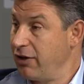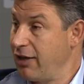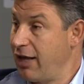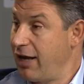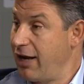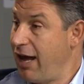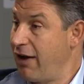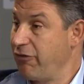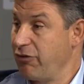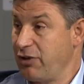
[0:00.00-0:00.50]

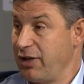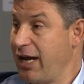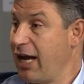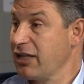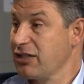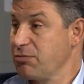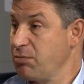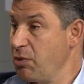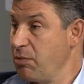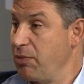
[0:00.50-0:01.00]
that everything
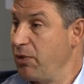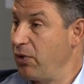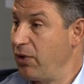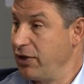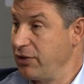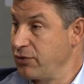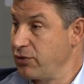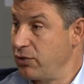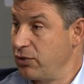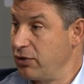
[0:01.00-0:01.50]
has to be built
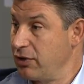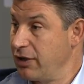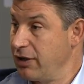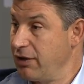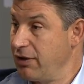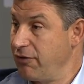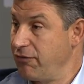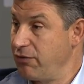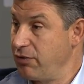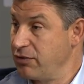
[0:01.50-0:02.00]
internally.
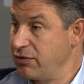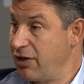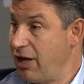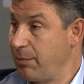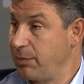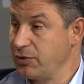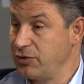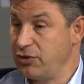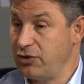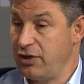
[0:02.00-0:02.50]
If there's an
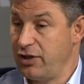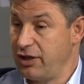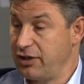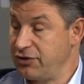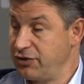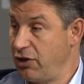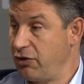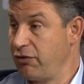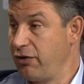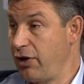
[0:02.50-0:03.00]
opportunity to
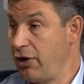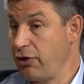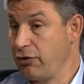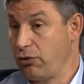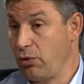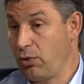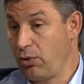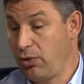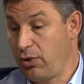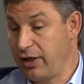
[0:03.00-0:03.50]
accelerate our
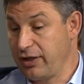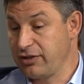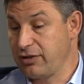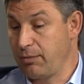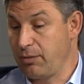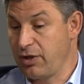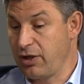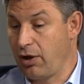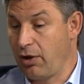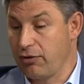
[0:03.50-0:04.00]
growth, like some
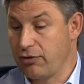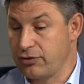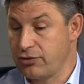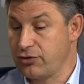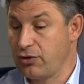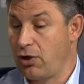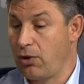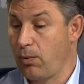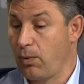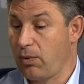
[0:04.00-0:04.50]
of the other
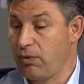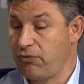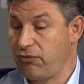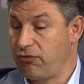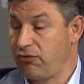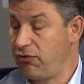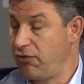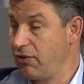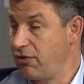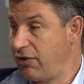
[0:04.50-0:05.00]

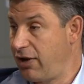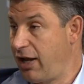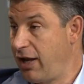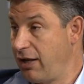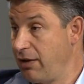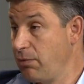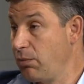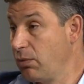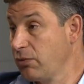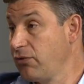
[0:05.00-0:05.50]
stalwarts
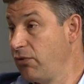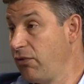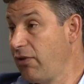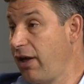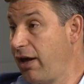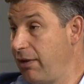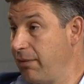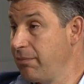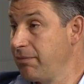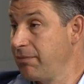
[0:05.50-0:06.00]
today, we'll do that.